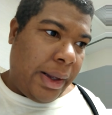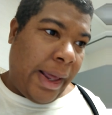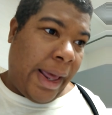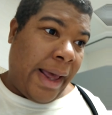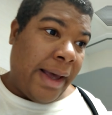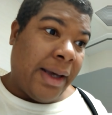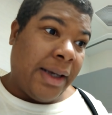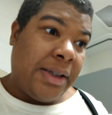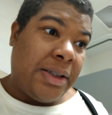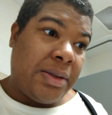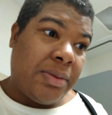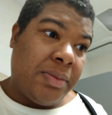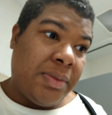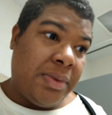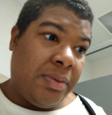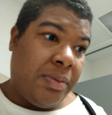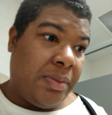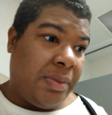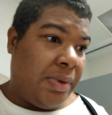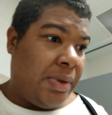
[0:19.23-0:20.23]
Alex
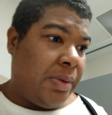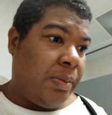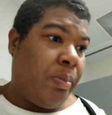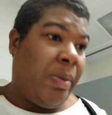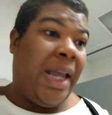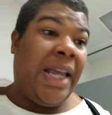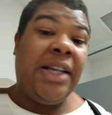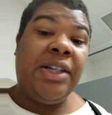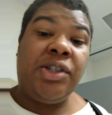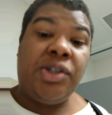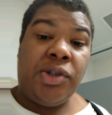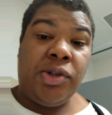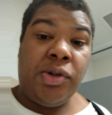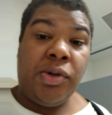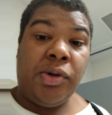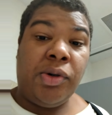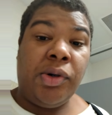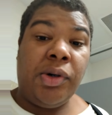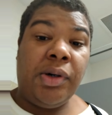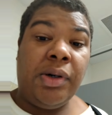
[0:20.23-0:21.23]
Dupree made
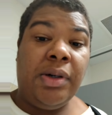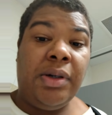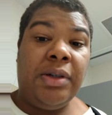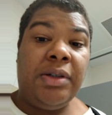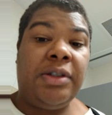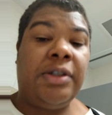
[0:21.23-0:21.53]
sure